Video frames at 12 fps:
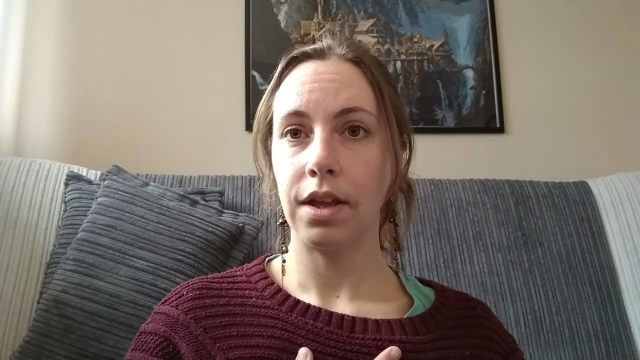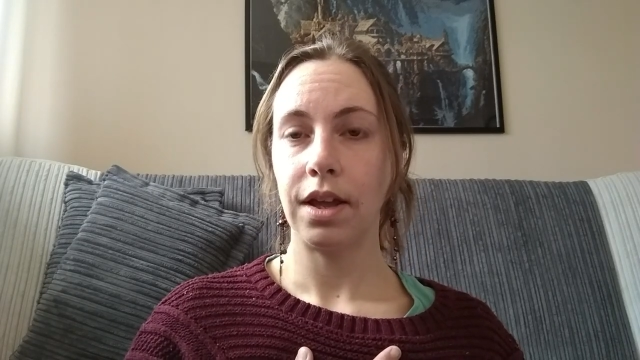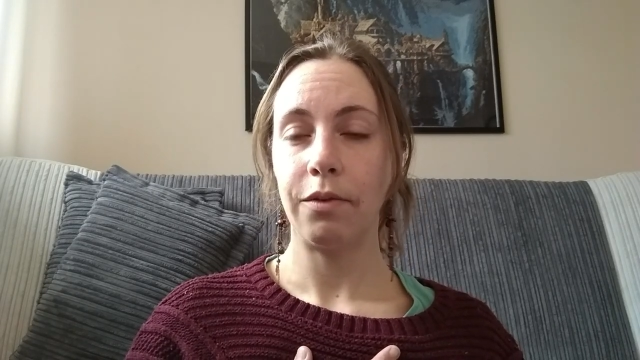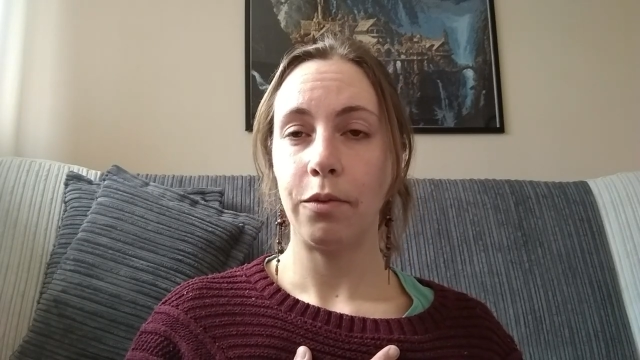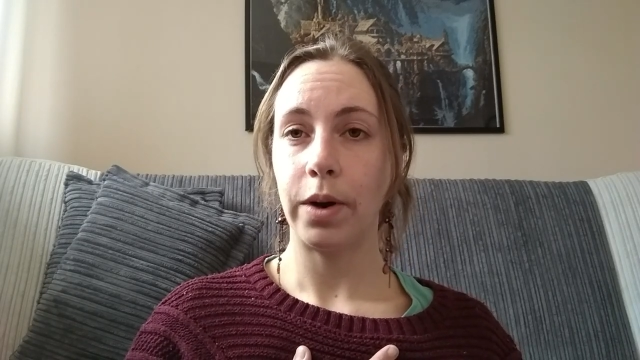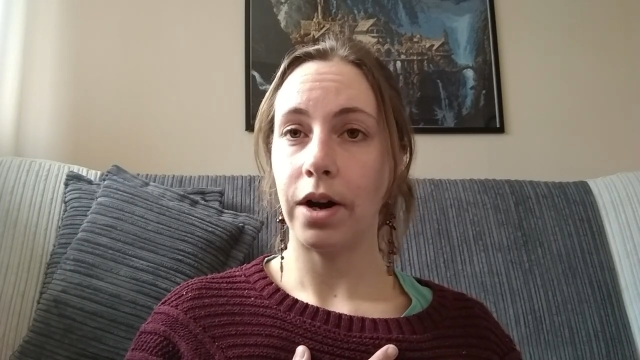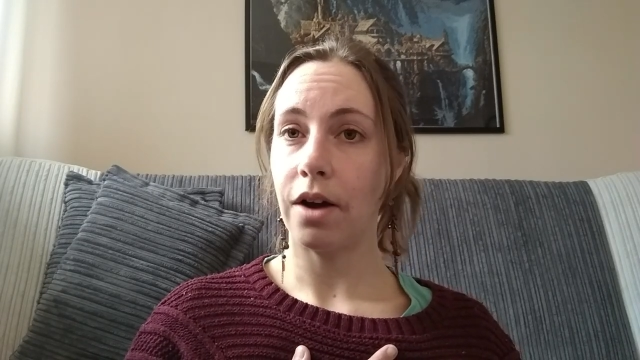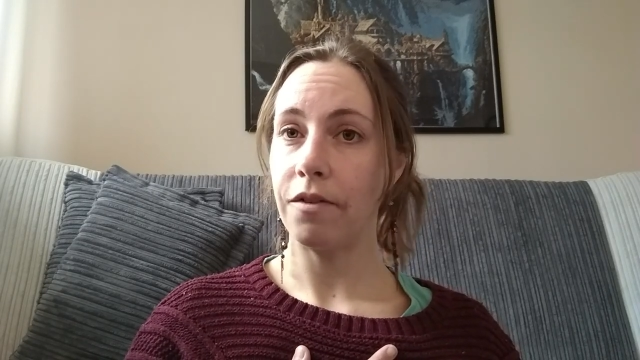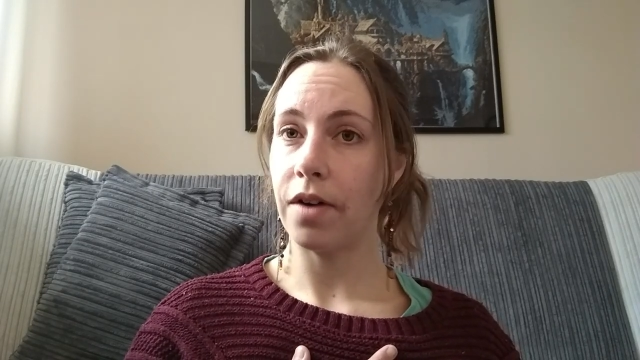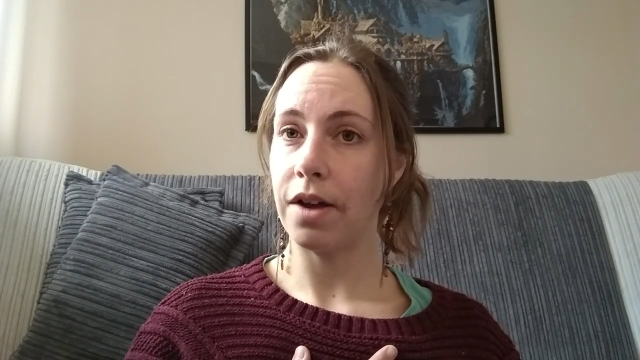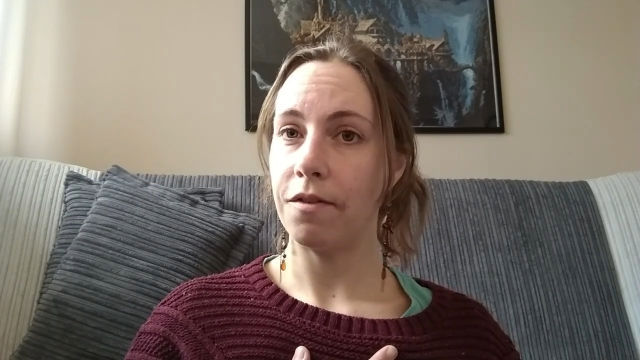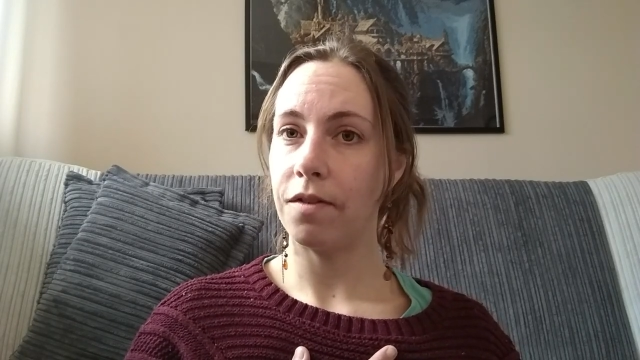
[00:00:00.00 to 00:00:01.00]
If we're in our
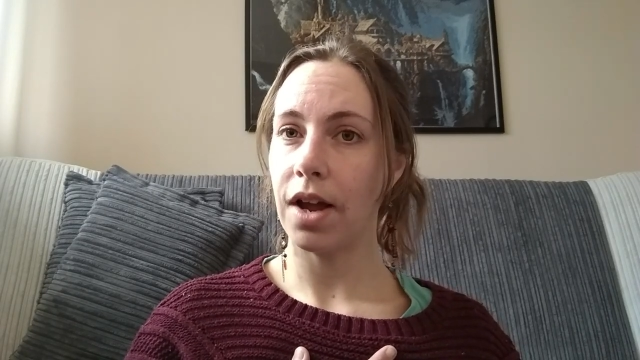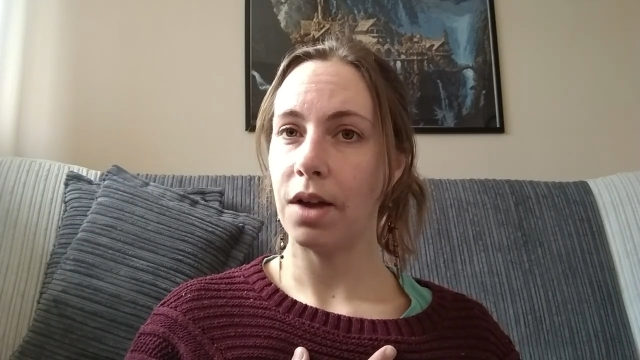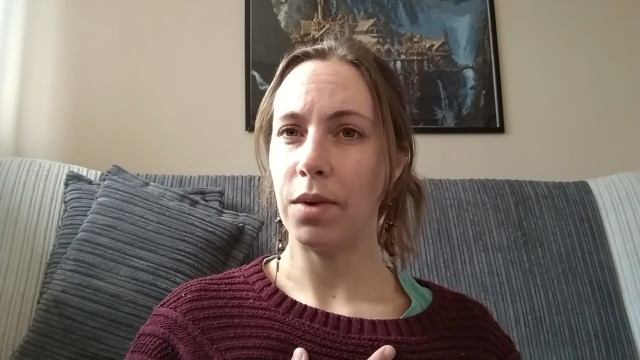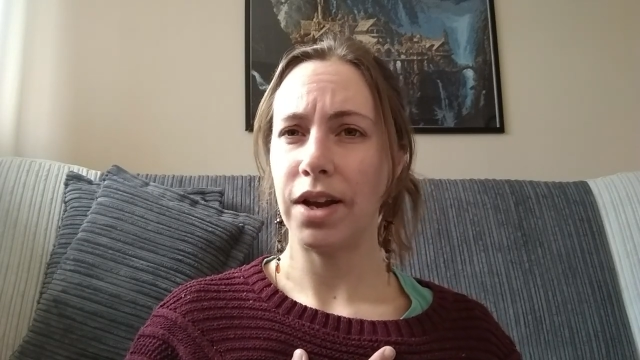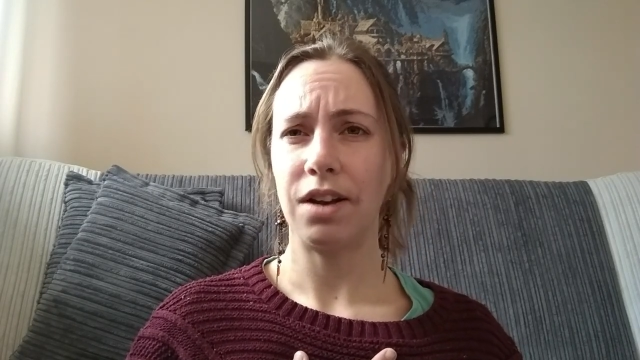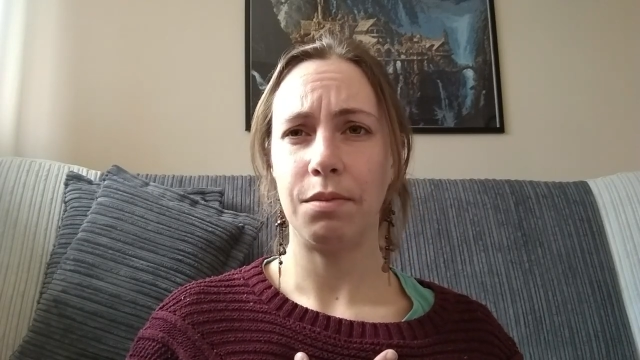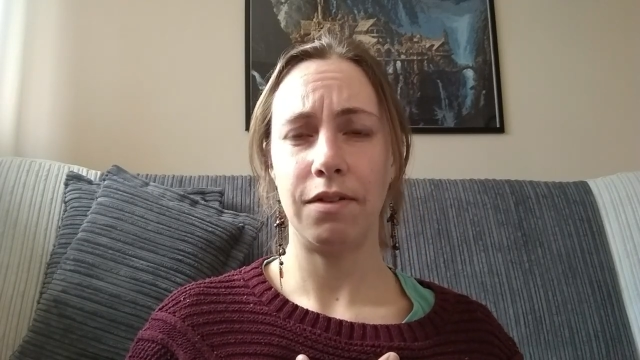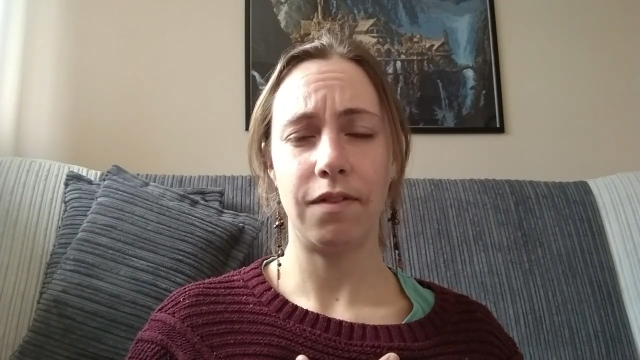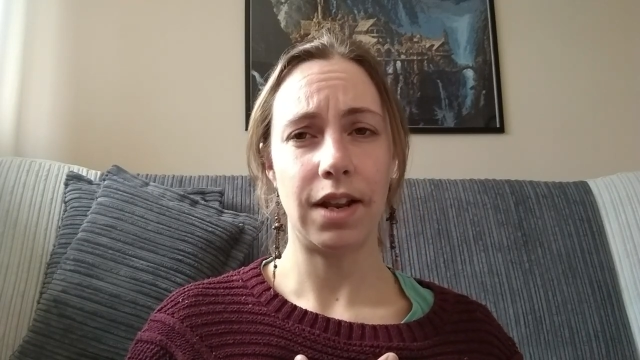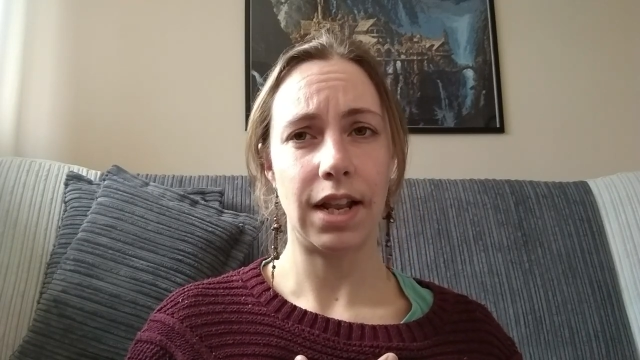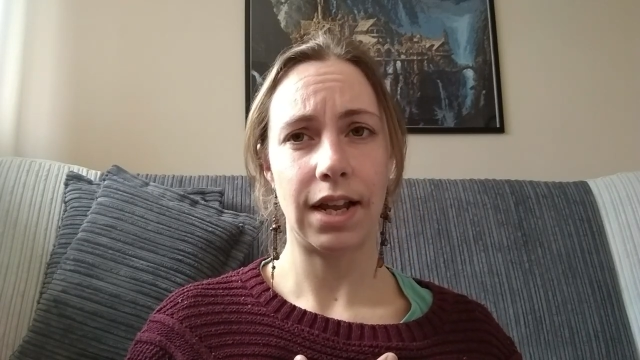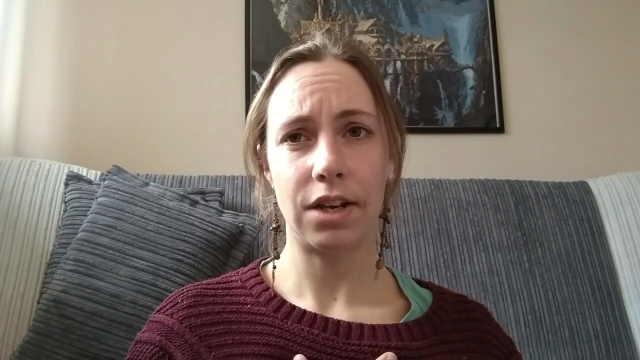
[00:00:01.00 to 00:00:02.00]
fight-flight, we're going to be
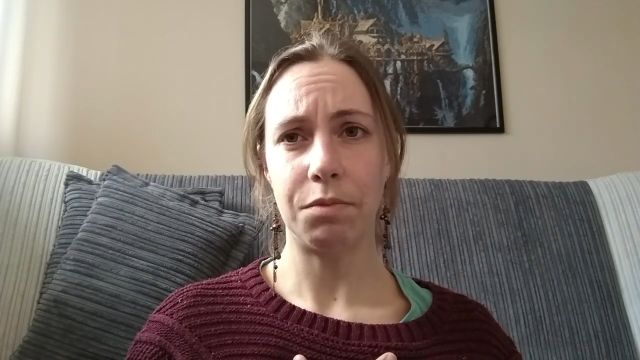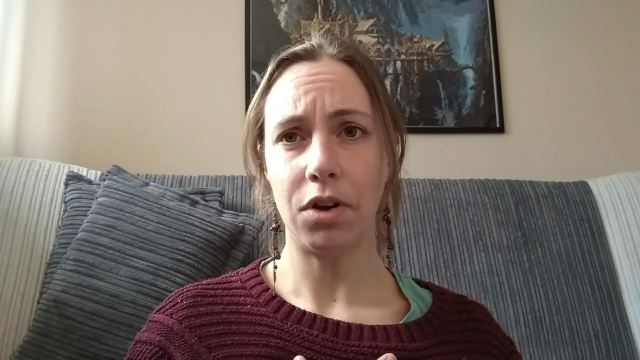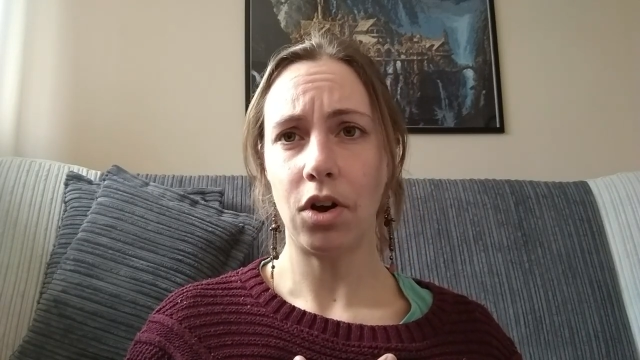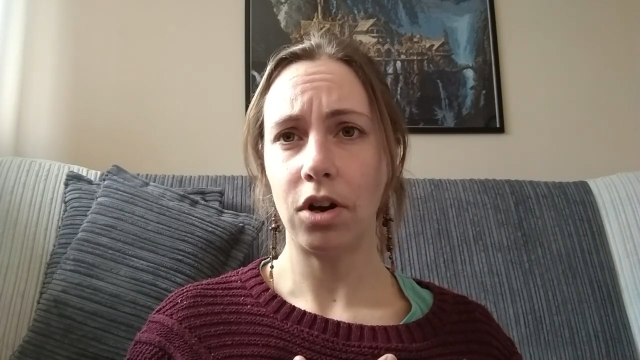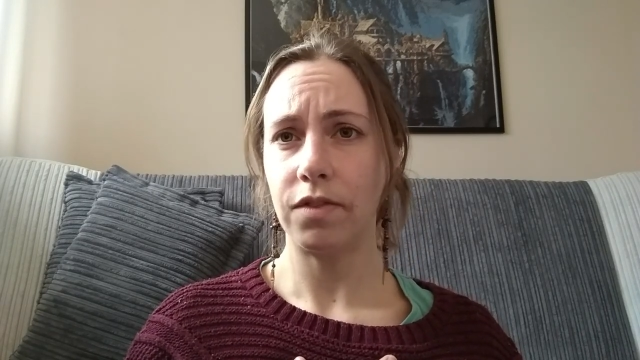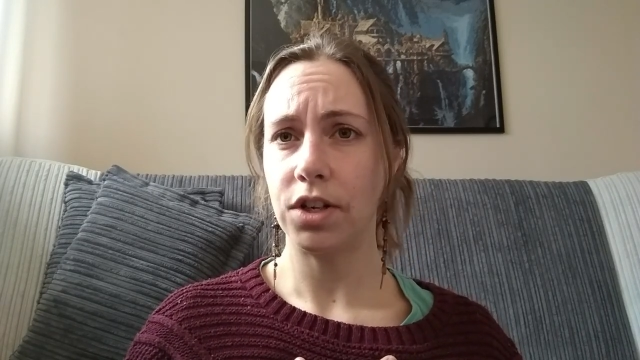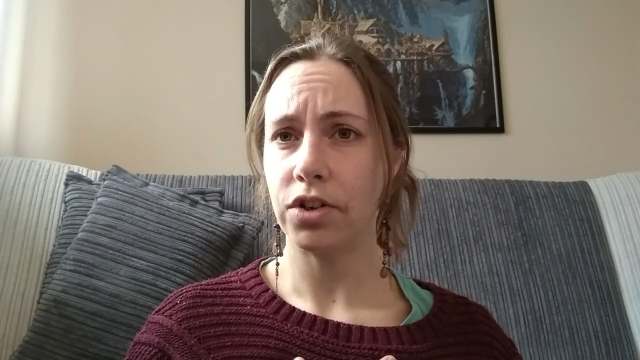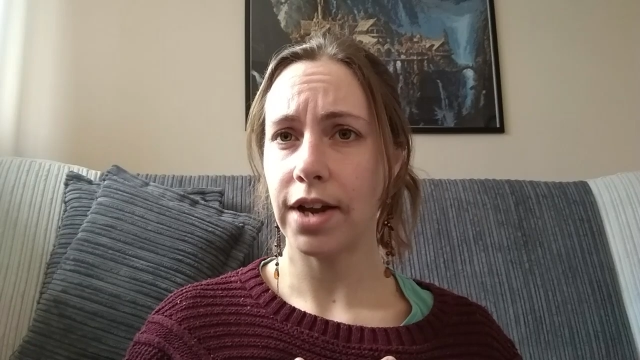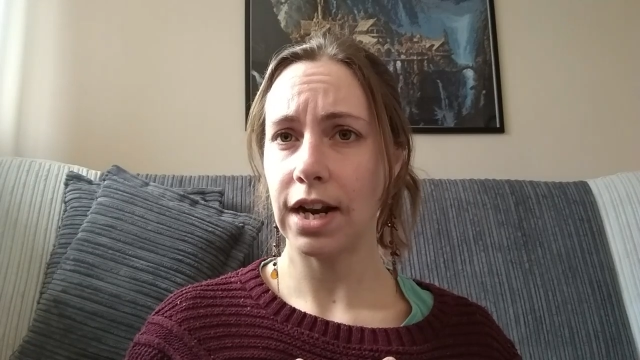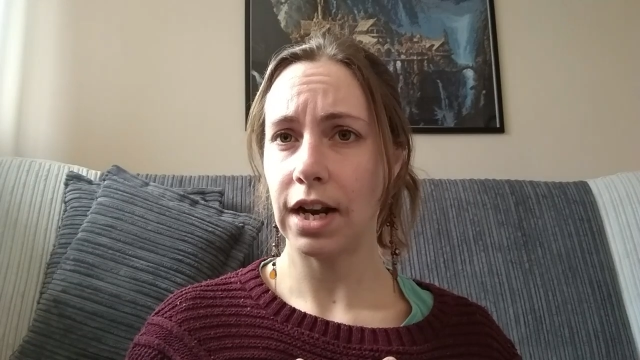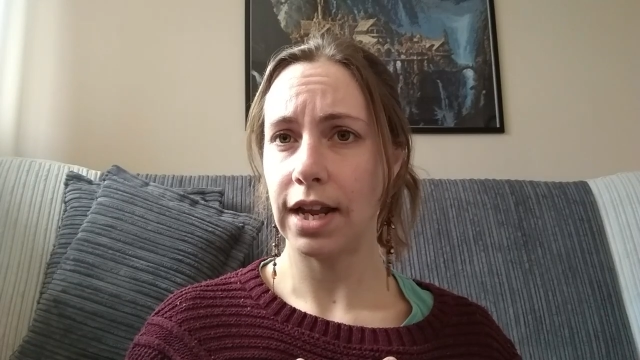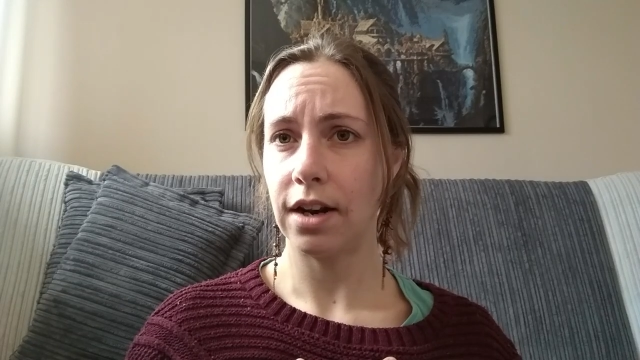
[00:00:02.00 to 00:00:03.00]
feeling a lot of
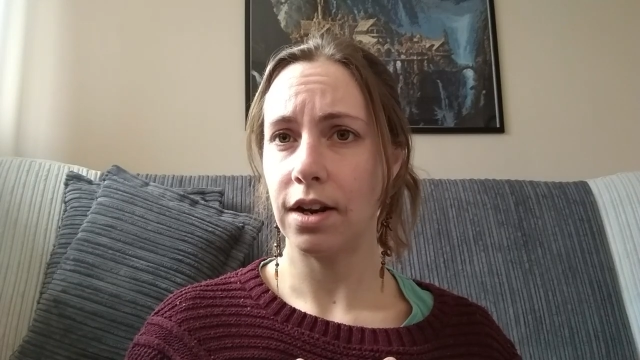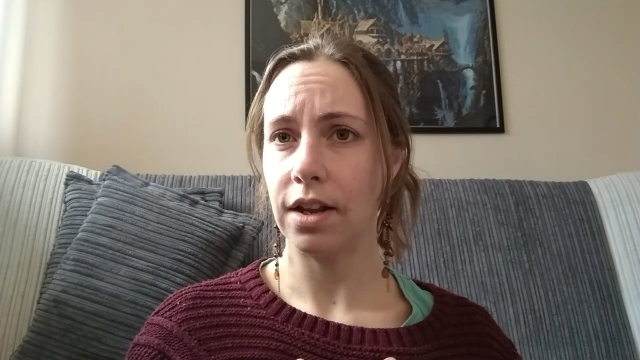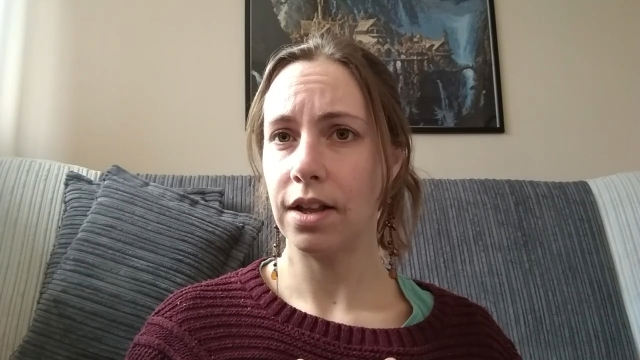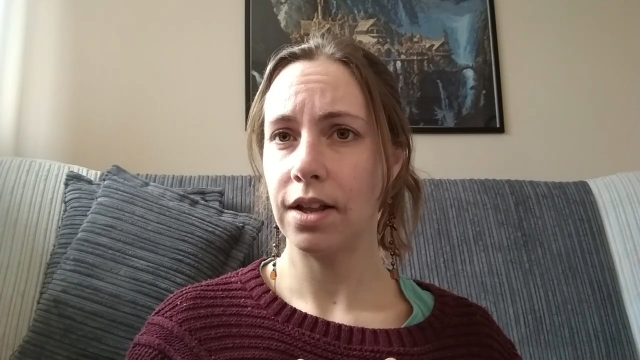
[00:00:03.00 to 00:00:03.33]
adrenaline.